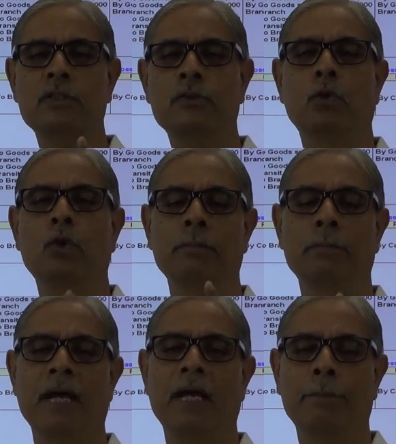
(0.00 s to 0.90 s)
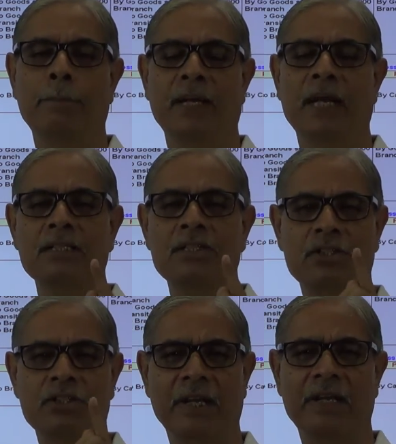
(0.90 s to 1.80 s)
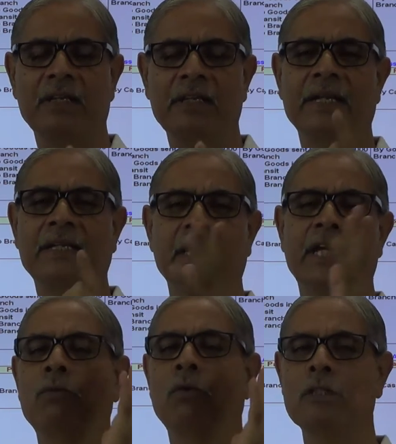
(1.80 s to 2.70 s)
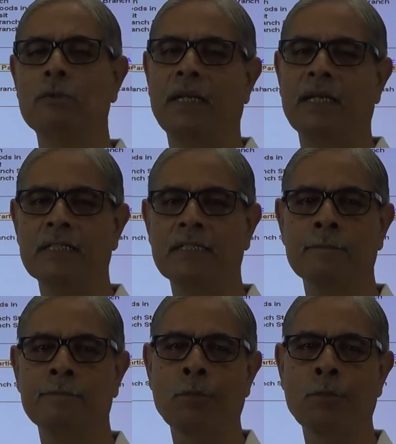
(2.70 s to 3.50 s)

sold by branch strictly at an invoice price.